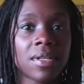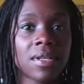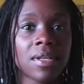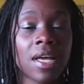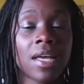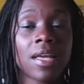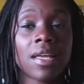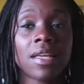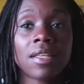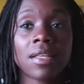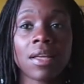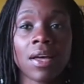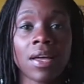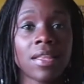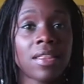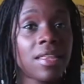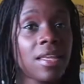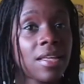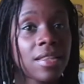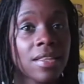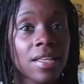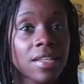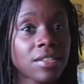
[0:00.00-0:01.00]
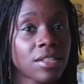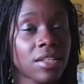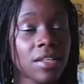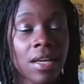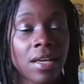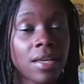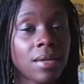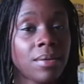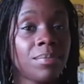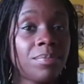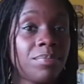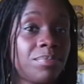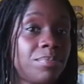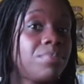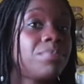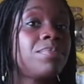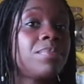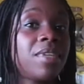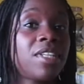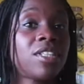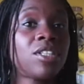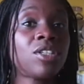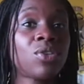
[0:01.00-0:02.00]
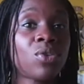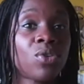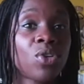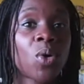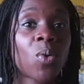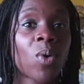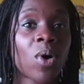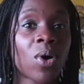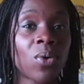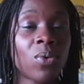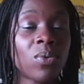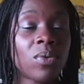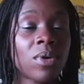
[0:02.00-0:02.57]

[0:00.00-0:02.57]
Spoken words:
I think it's a good quote.